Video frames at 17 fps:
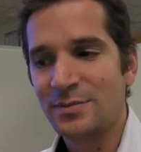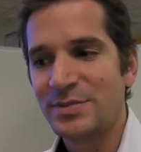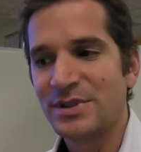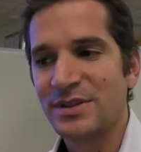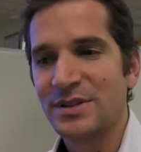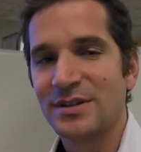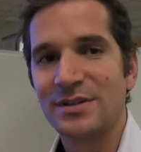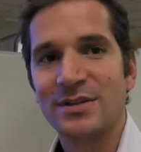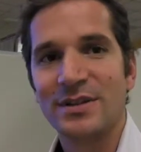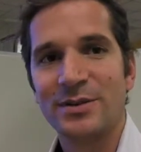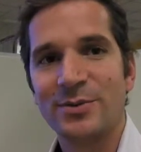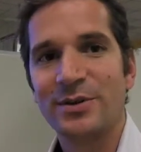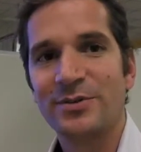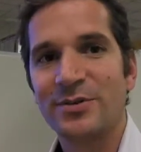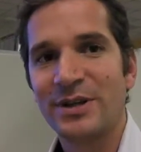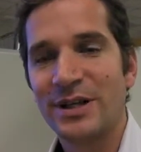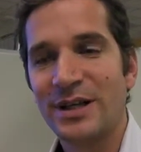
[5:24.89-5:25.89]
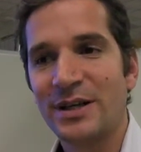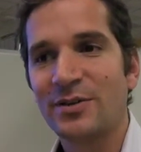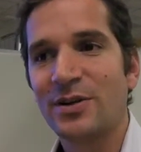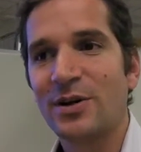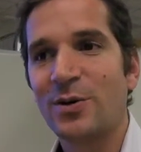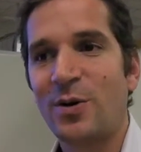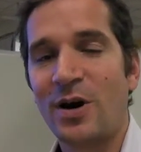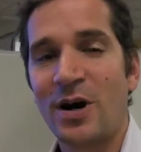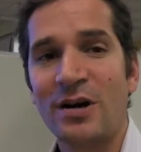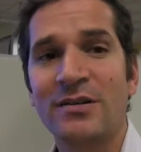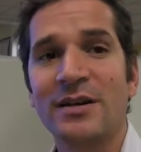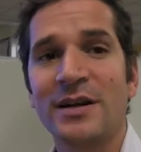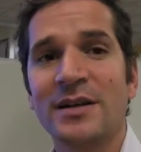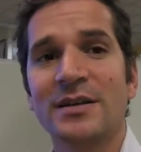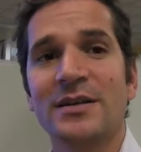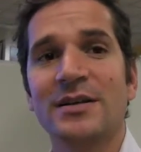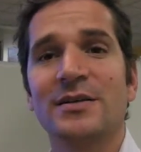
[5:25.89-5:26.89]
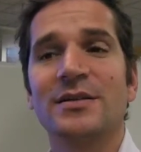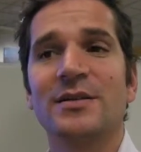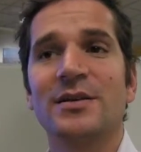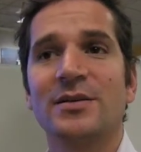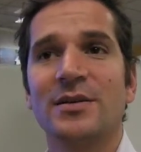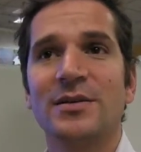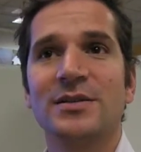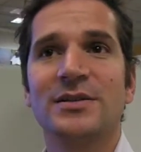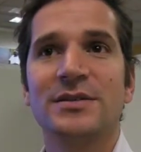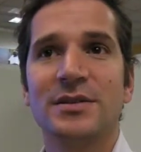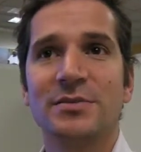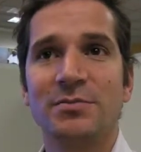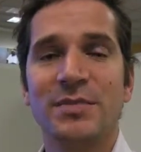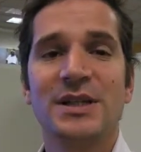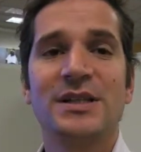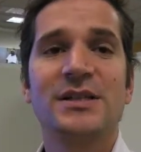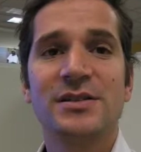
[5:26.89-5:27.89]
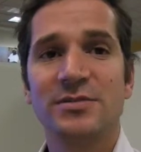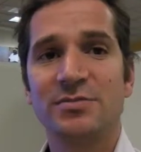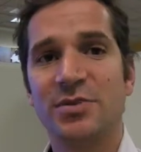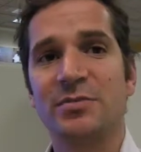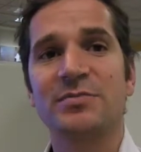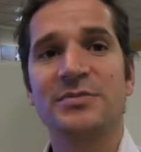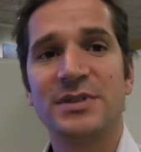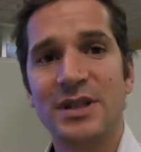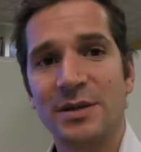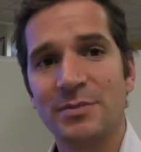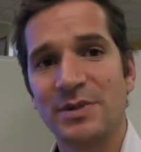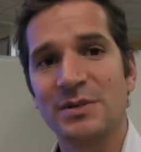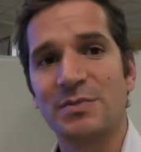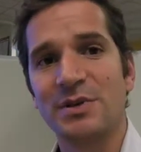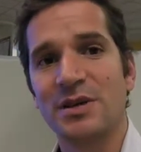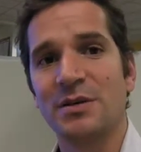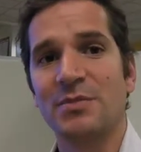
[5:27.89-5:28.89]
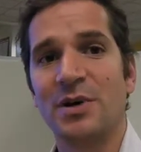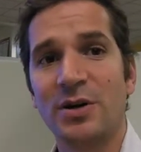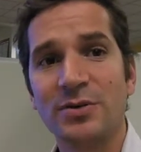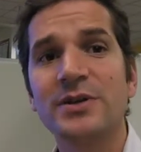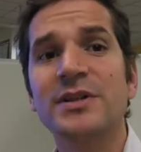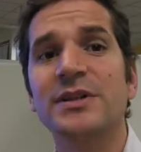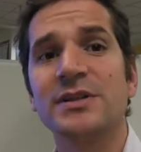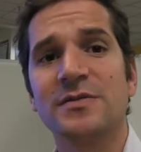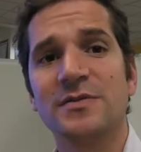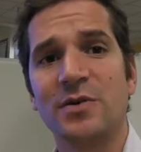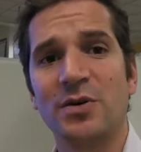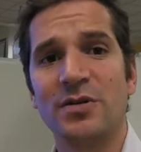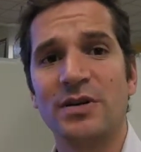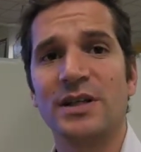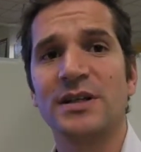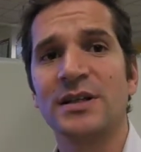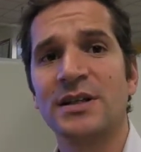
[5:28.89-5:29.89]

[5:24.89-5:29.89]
Absolutely. And, We're really requiring that submitters of problem statements become owners for it.